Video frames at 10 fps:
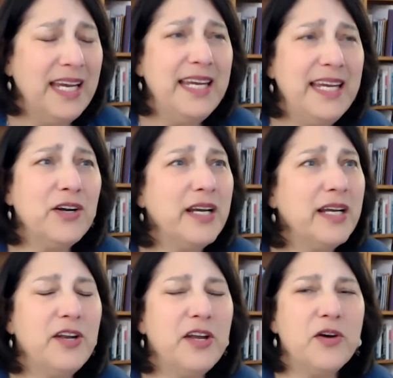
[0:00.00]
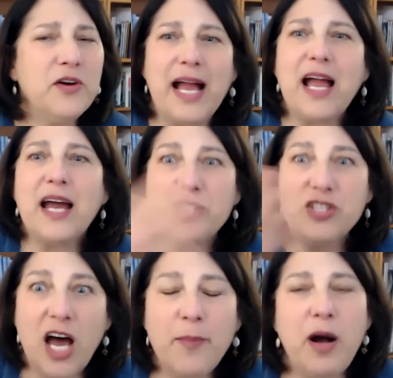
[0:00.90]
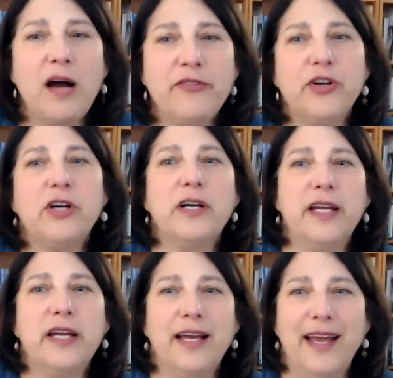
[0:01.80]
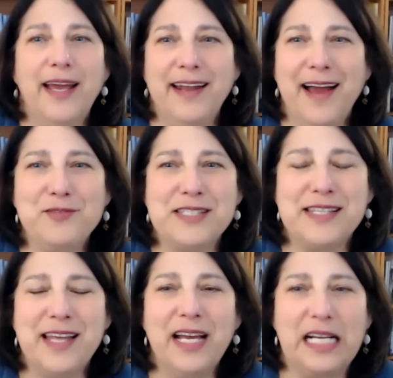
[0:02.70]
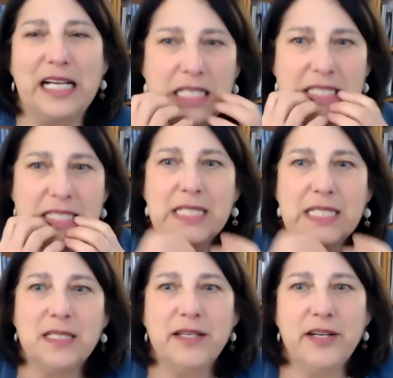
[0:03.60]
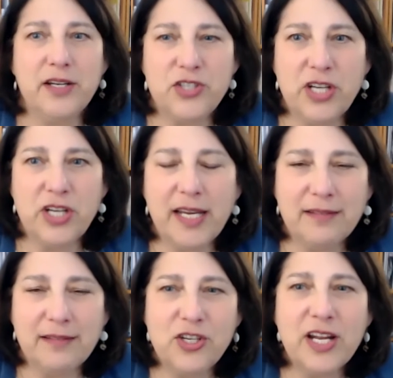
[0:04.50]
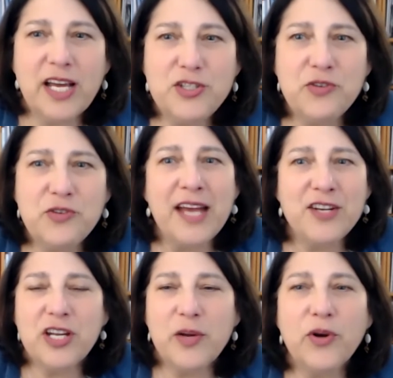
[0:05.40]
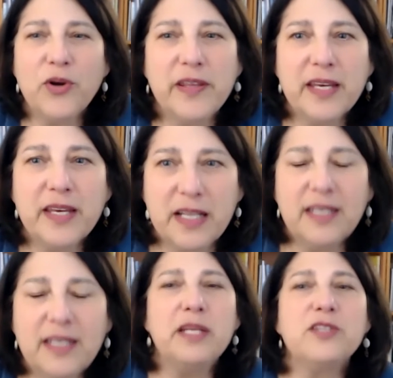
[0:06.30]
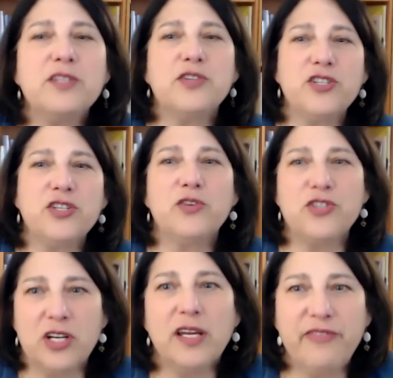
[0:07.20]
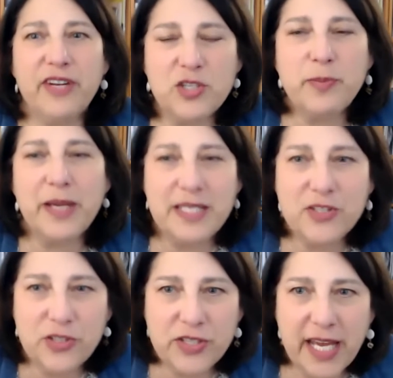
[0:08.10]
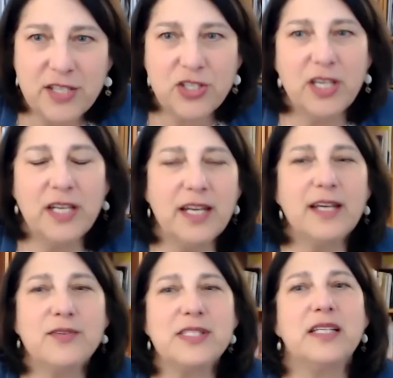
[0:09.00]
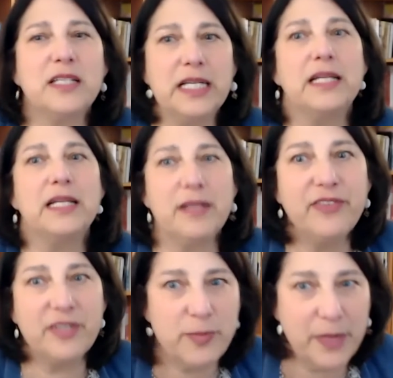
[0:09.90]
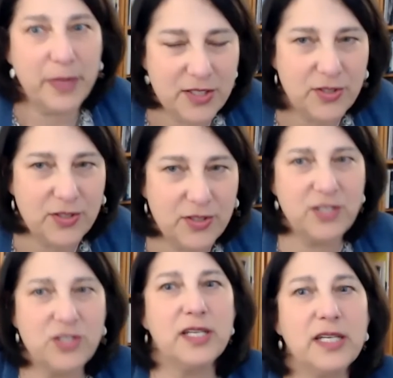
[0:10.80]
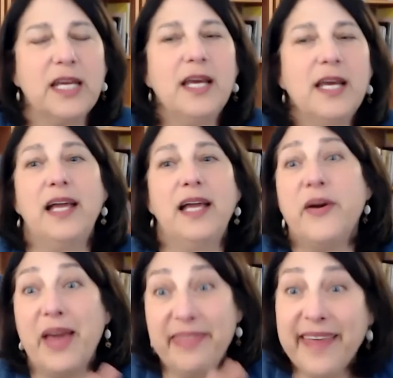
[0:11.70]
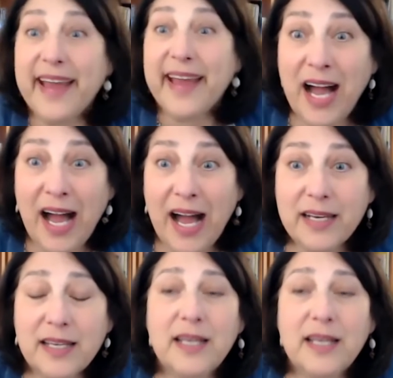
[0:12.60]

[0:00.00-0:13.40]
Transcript: hearing, I got a job offer, and I was like, should I do that? Should I work in the Clinton administration, or should I finish my dissertation? And I was like, okay, I'm going to finish my dissertation. And, and thank God,